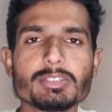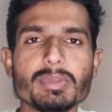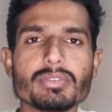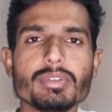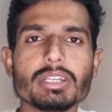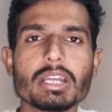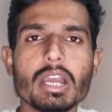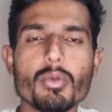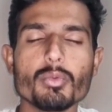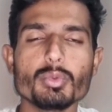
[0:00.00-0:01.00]
between
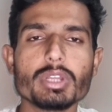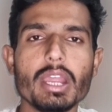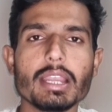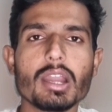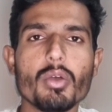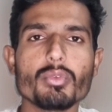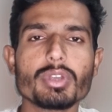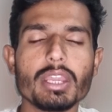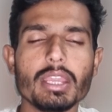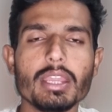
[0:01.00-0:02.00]
count and
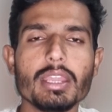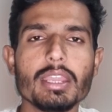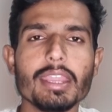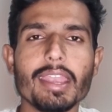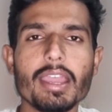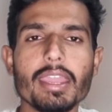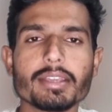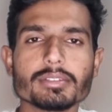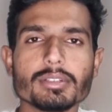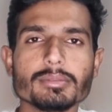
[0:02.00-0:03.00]
COUNTA in Excel.